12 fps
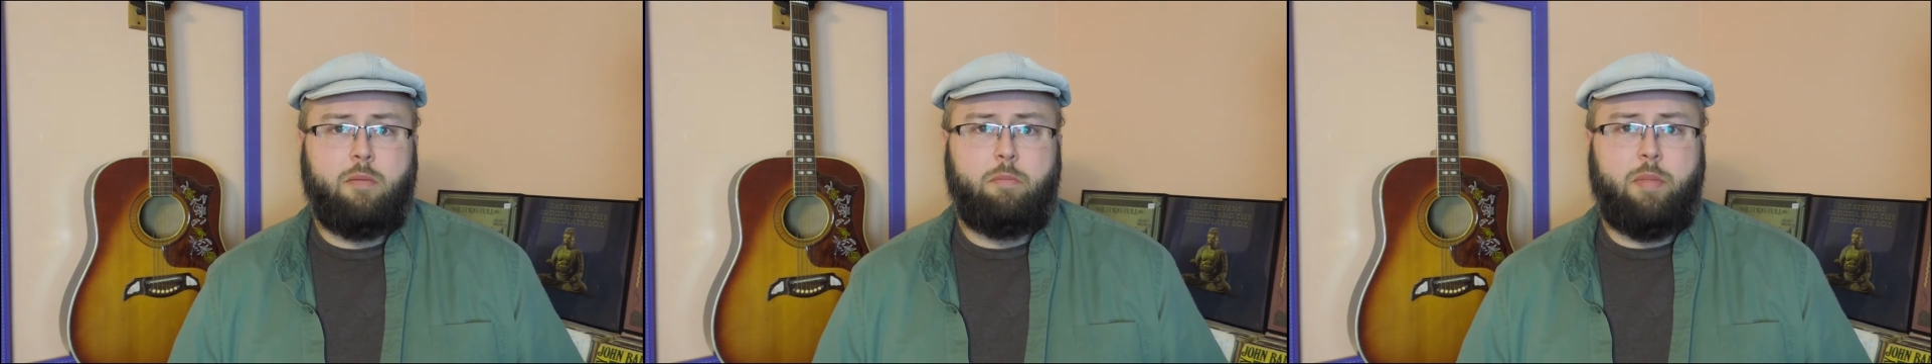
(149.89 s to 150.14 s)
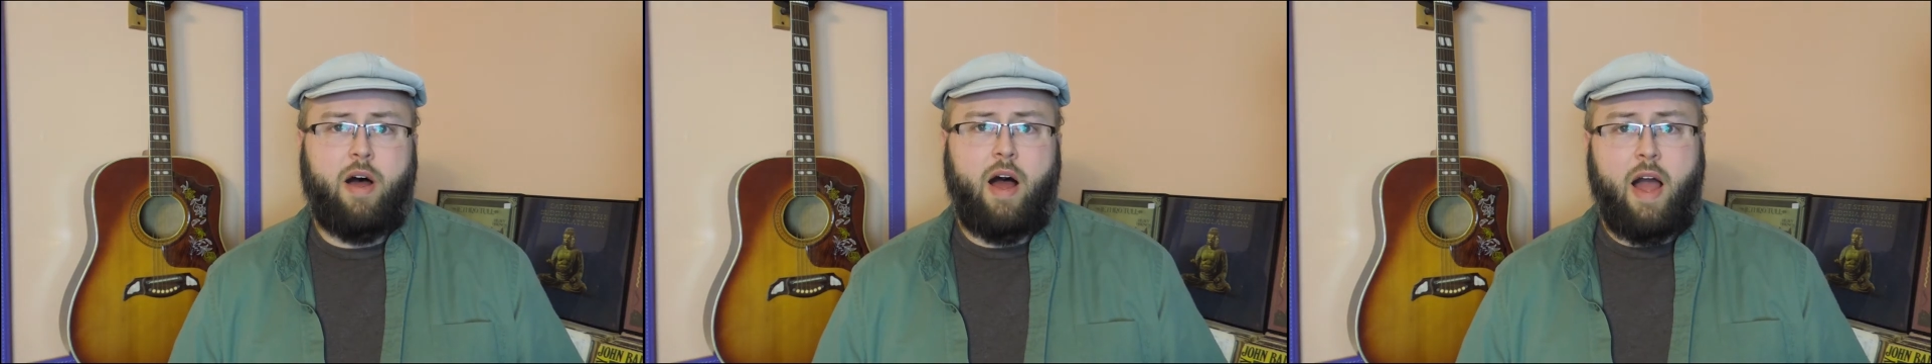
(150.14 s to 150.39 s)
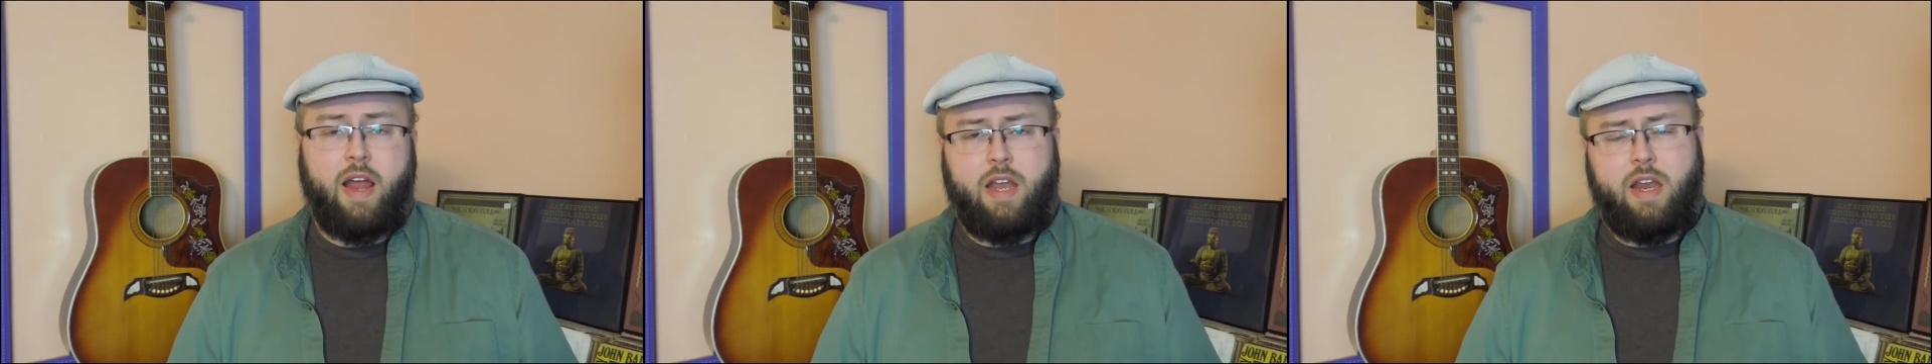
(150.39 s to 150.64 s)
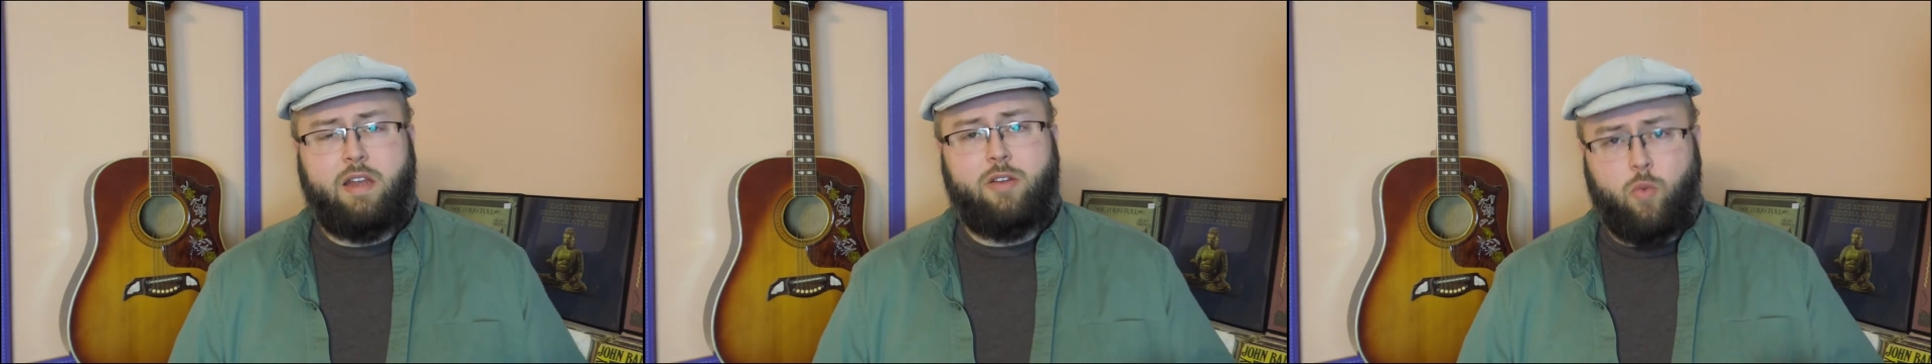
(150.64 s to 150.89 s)
But I
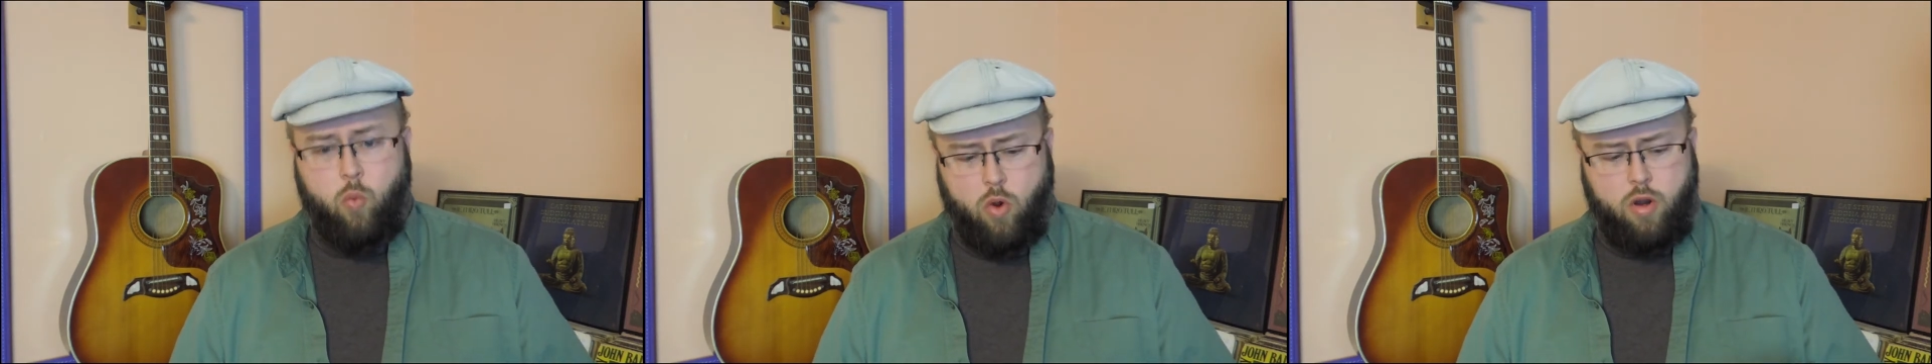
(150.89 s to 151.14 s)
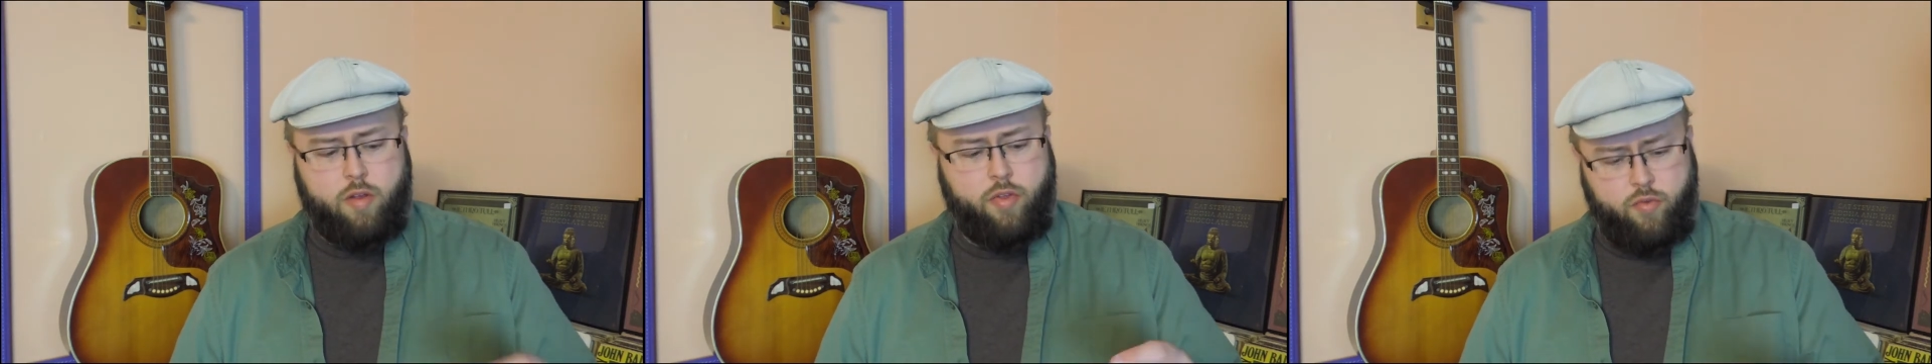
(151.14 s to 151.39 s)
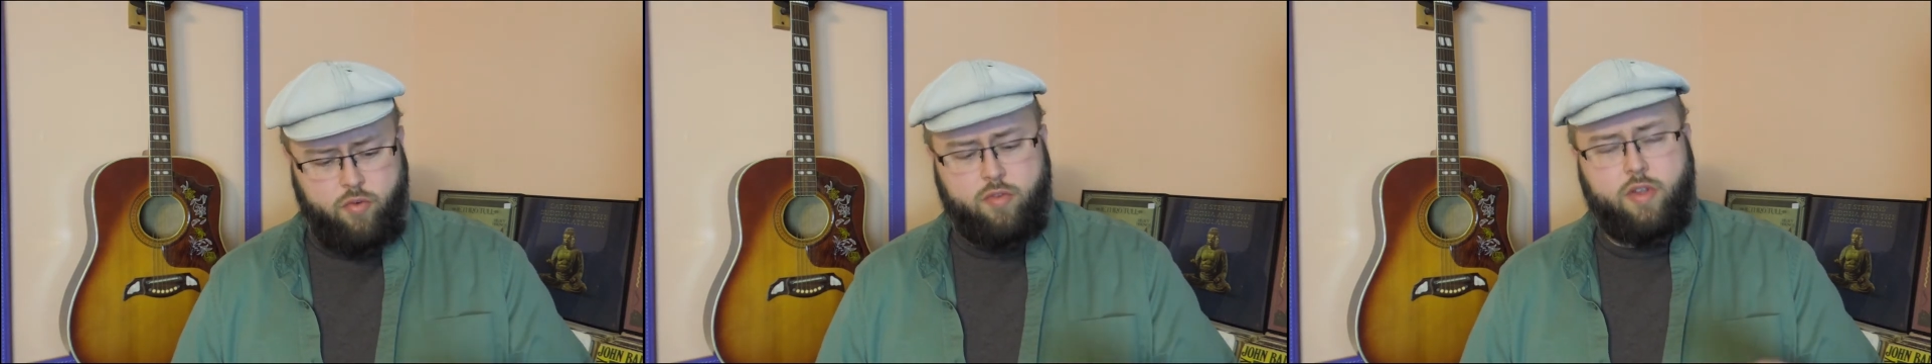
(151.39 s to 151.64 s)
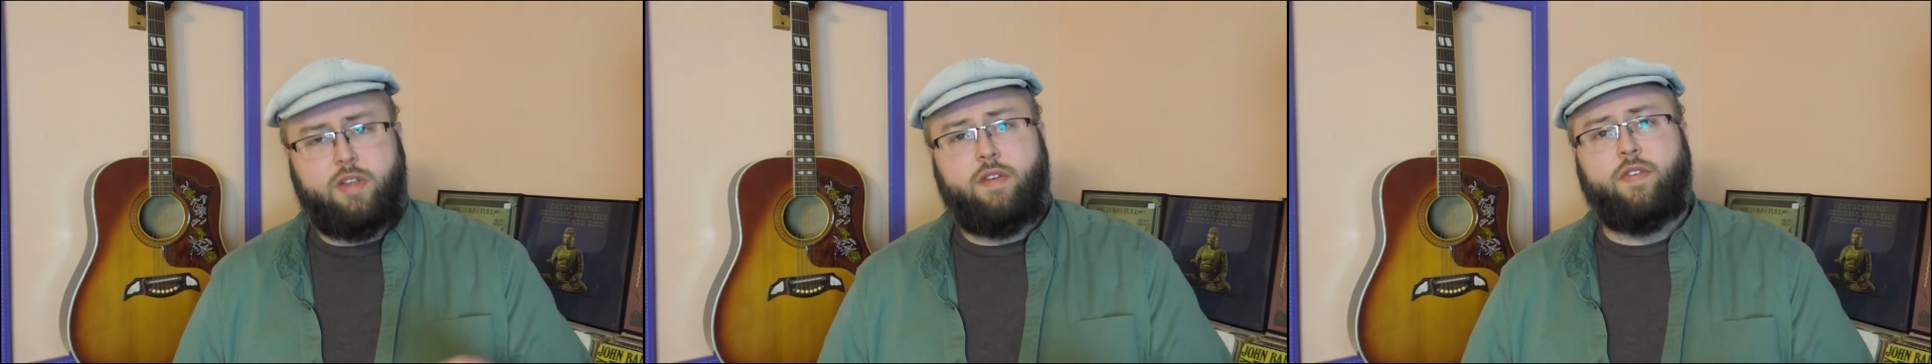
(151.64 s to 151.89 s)
need to work
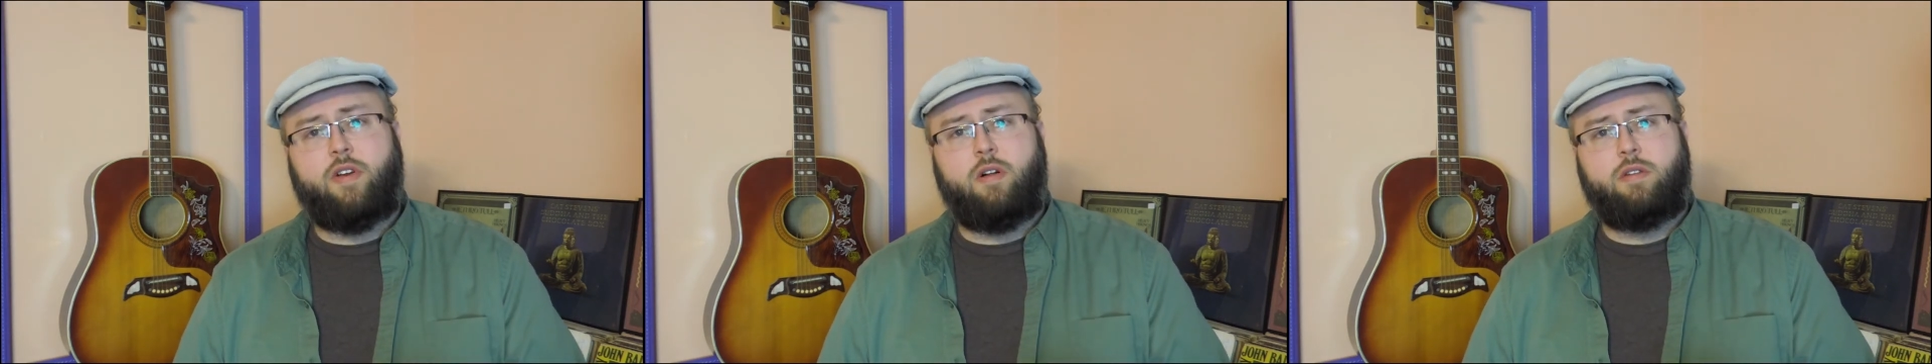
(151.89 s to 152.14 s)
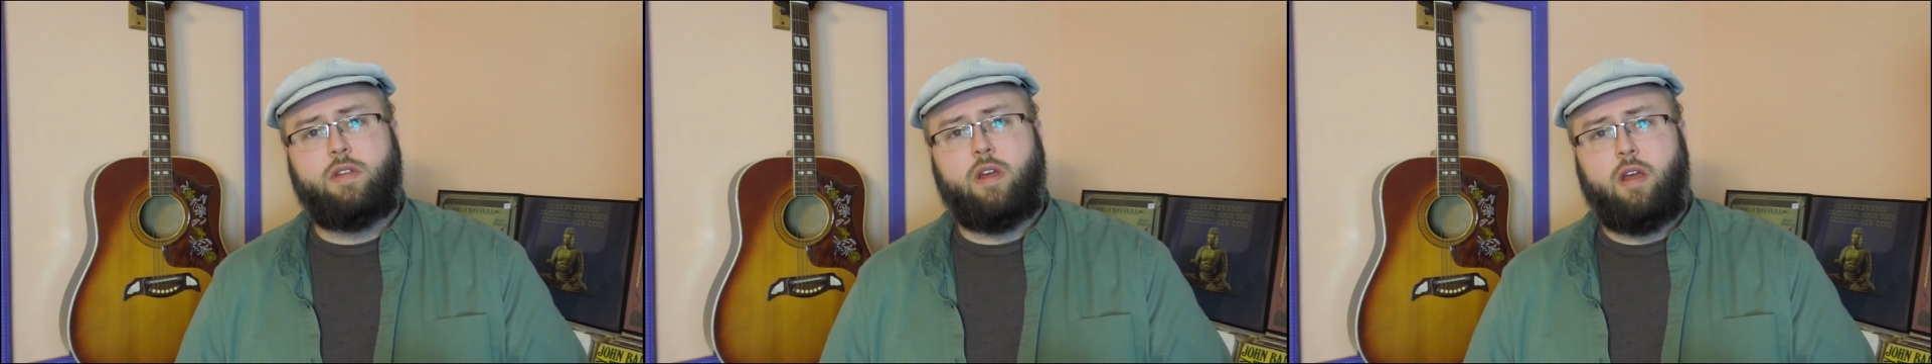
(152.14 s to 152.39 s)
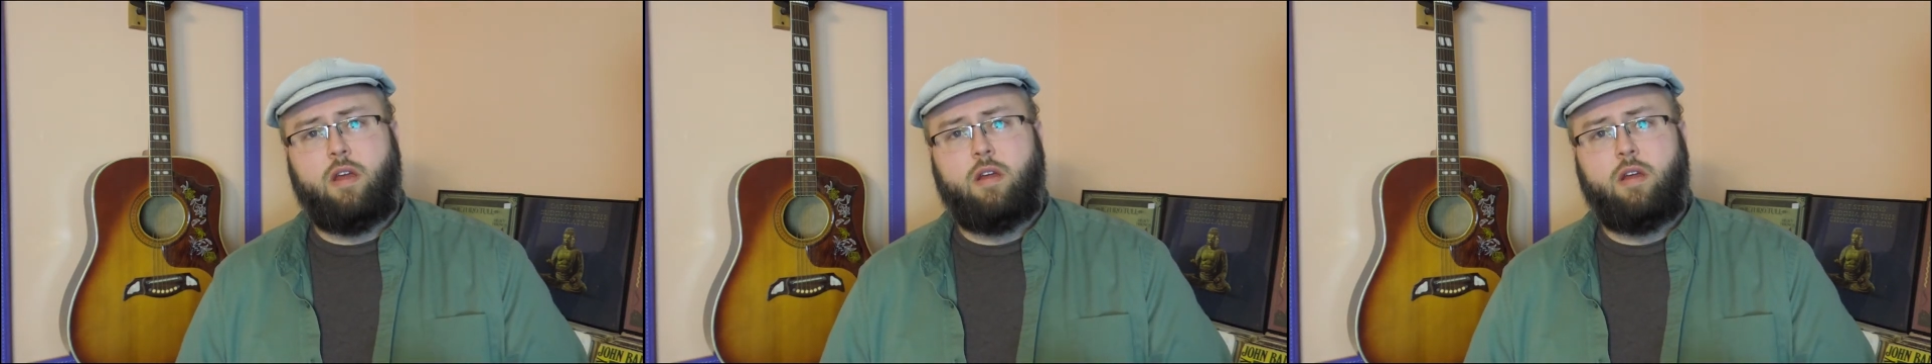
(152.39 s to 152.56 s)
through the difficulty.